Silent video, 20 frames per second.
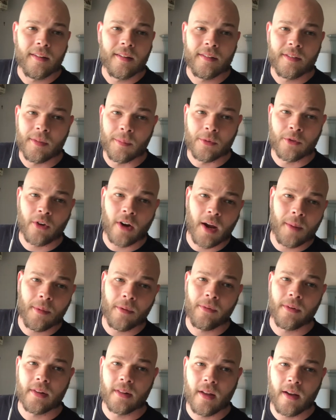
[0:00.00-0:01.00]
Subscribe if
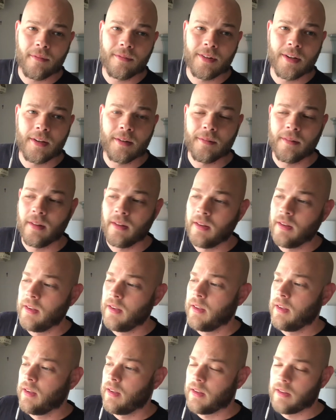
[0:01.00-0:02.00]
you loved it.
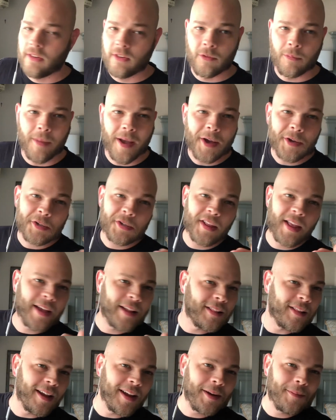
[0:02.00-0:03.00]
Smash that
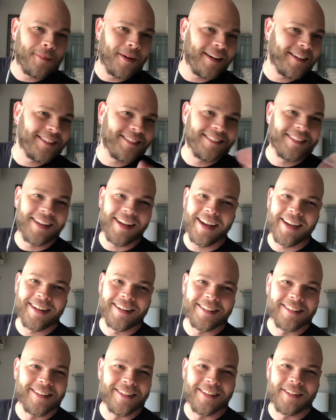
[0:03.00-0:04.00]
like button. I
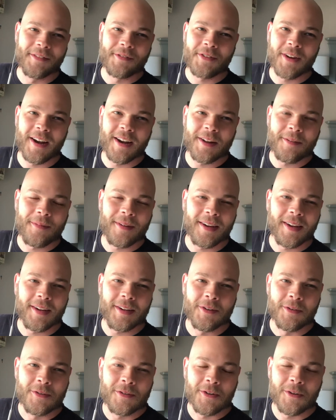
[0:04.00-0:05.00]
don't know. I'm trying to be
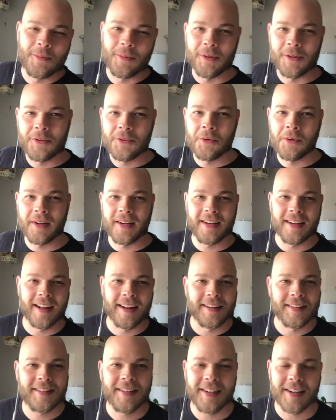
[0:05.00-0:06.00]
a YouTuber in
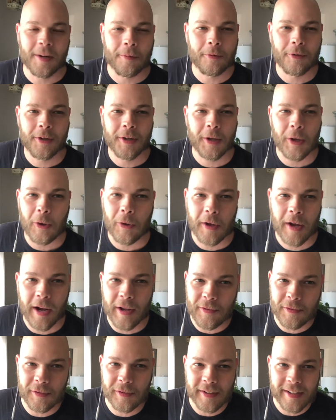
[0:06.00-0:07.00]
2019. I'm learning all
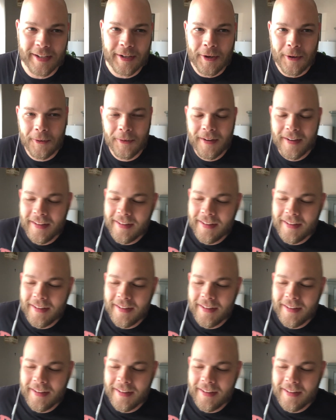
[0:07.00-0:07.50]
kinds of lingo.